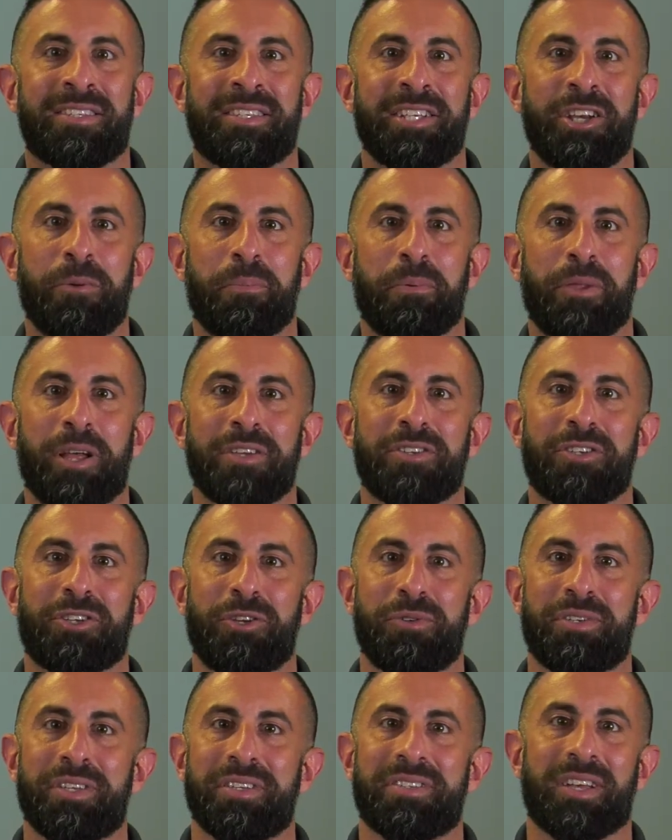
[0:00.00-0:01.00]
C R Plus
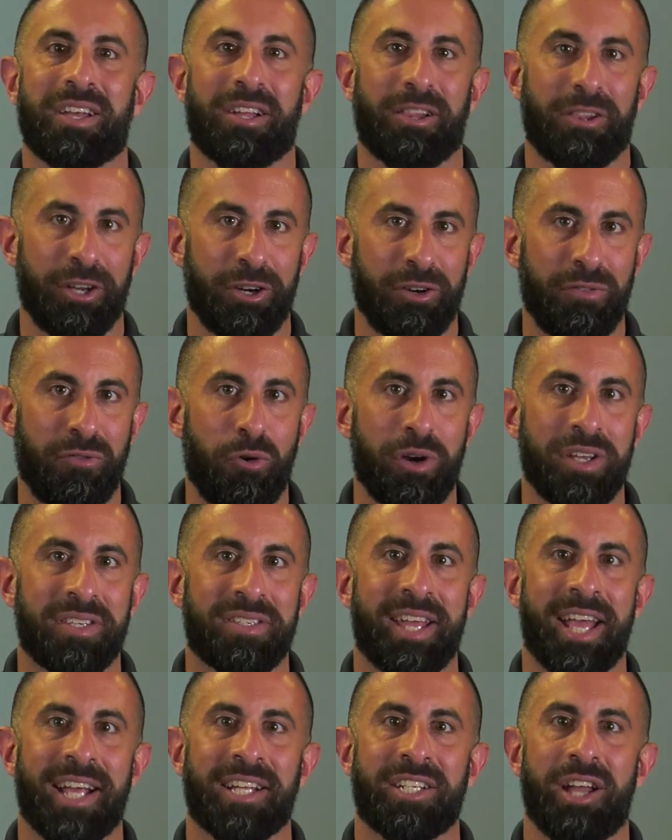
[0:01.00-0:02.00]
uses clear voice
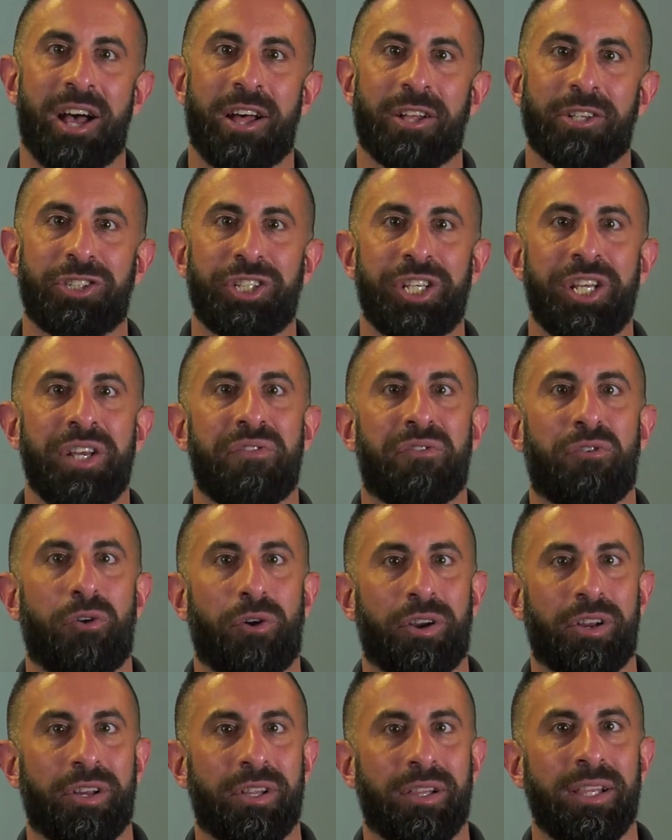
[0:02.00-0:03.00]
technology
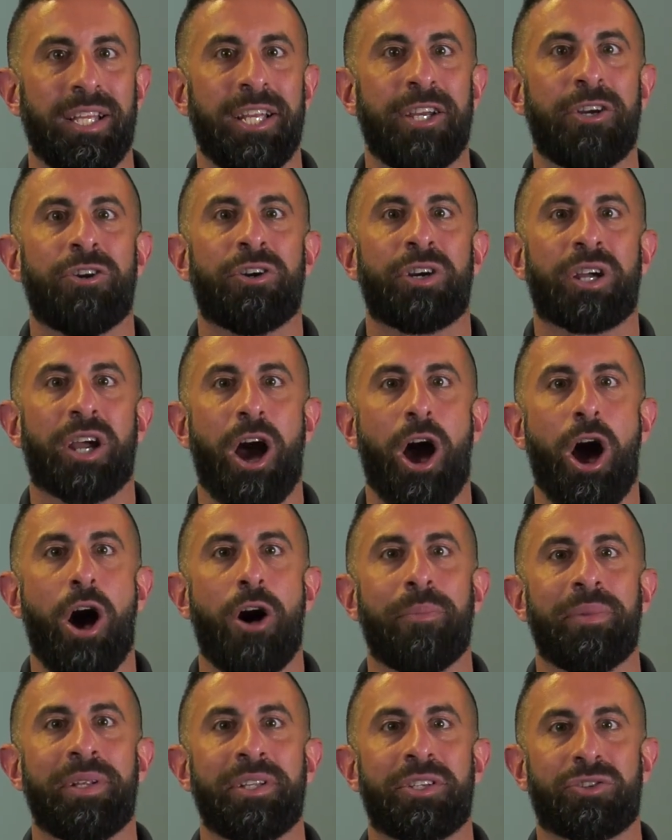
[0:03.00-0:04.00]
for clear,
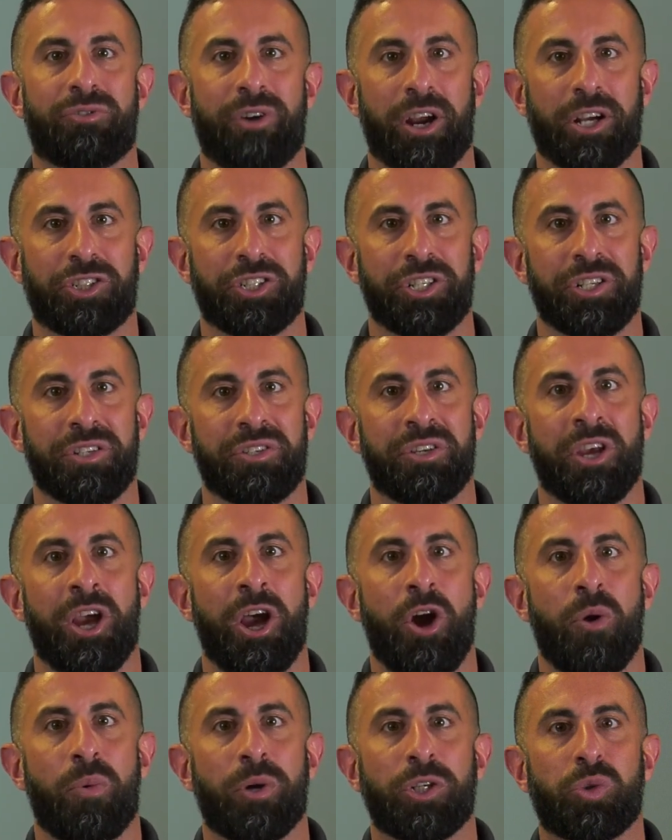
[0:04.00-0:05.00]
calm instructions
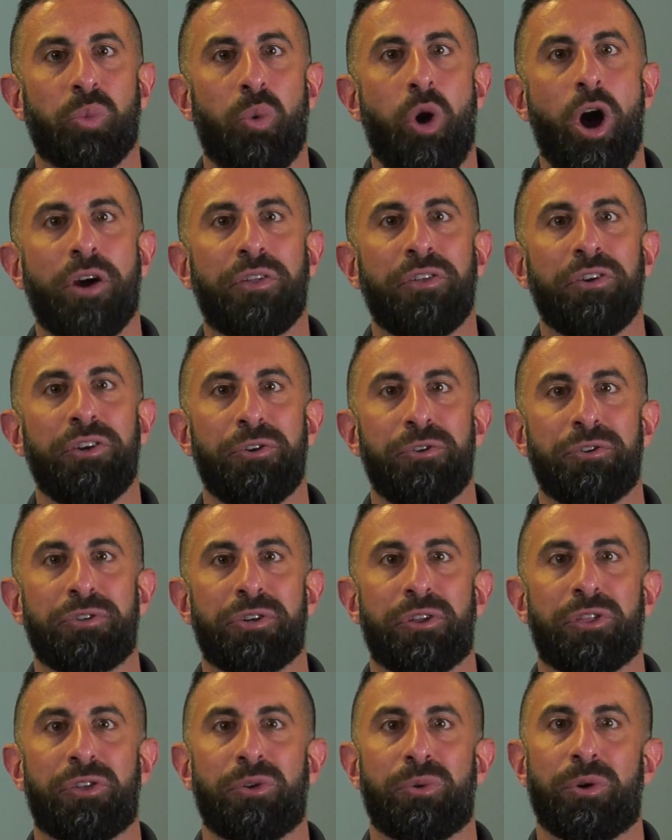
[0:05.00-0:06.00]
which walk the
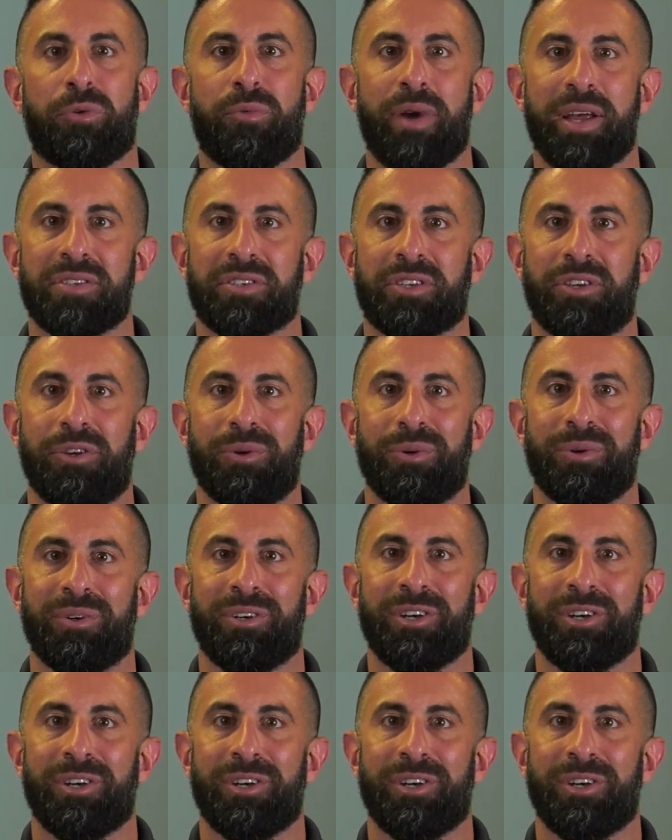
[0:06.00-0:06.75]
user through a rescue.